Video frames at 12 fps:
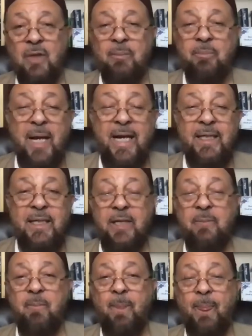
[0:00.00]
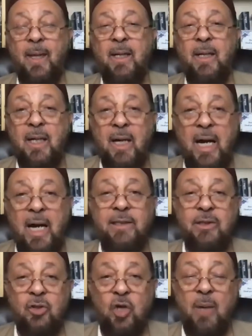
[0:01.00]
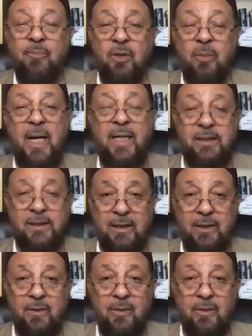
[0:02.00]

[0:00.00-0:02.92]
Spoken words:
made him uncompromising.